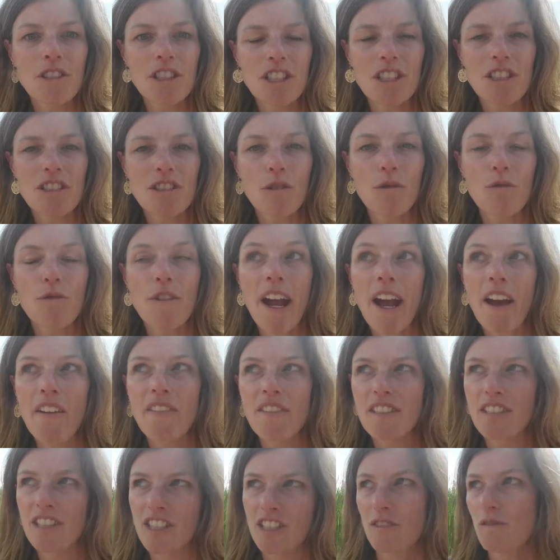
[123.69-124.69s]
was just so
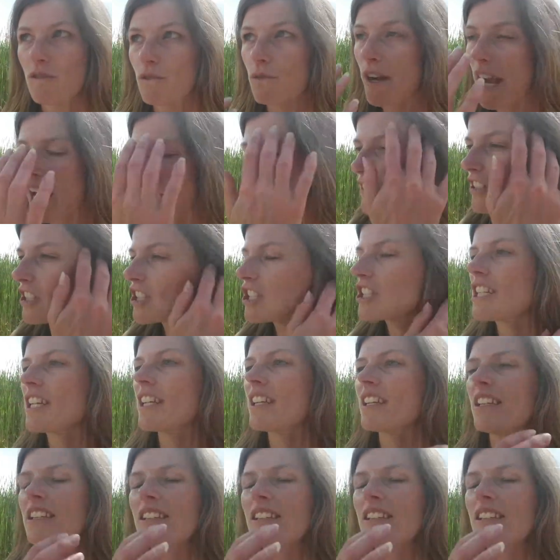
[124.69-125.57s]
ravishing.